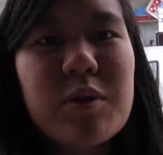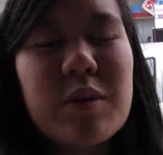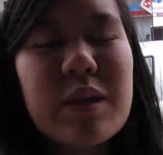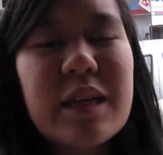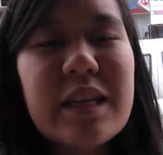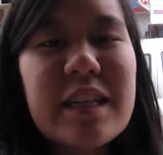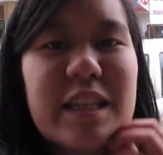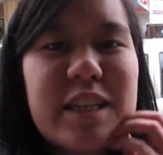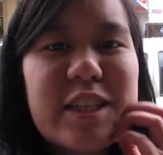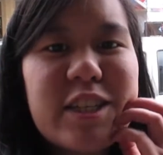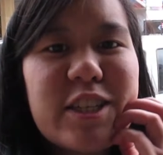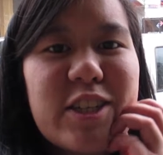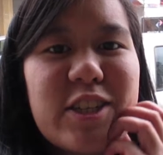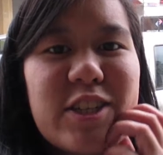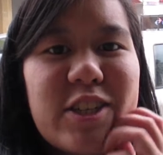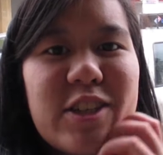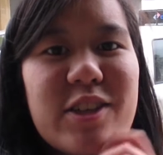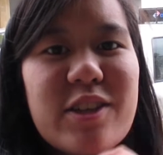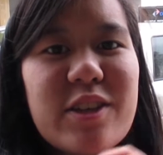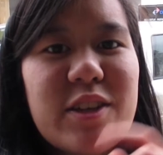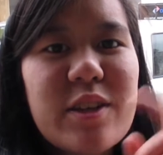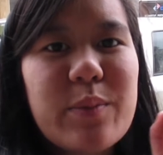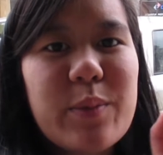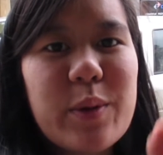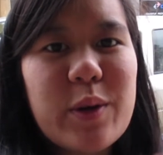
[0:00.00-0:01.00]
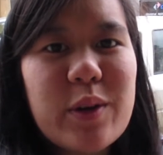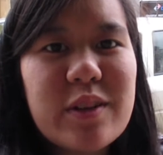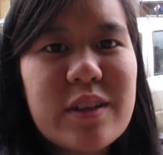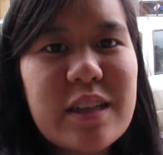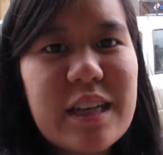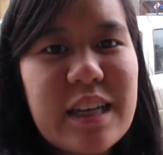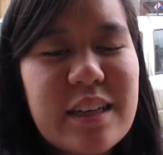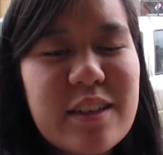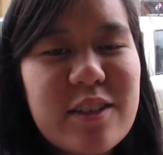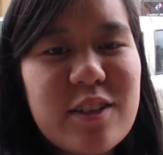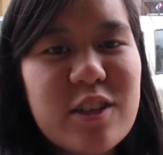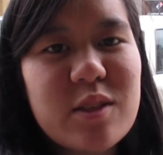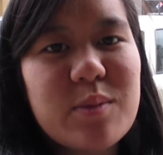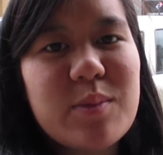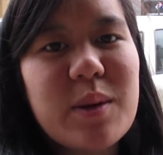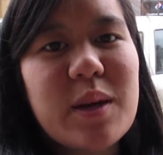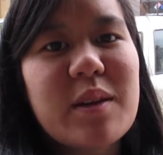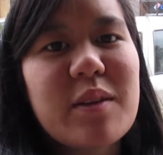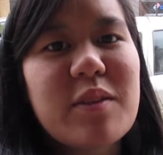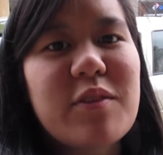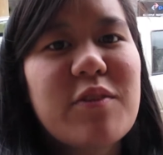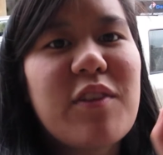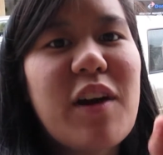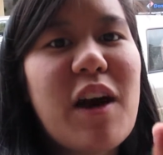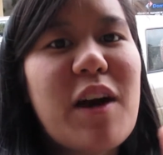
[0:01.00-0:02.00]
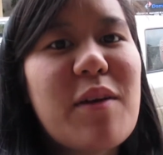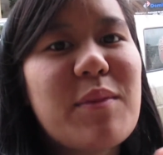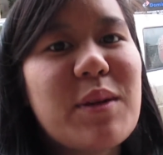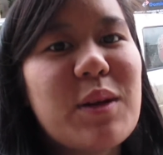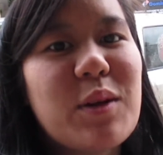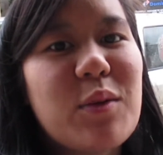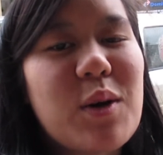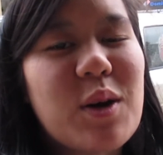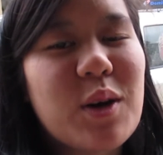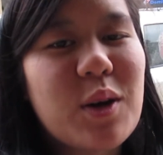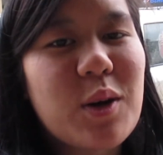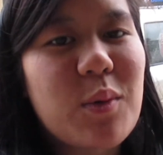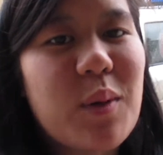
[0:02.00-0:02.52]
In addition to the Burger King, just about a 5-minute walk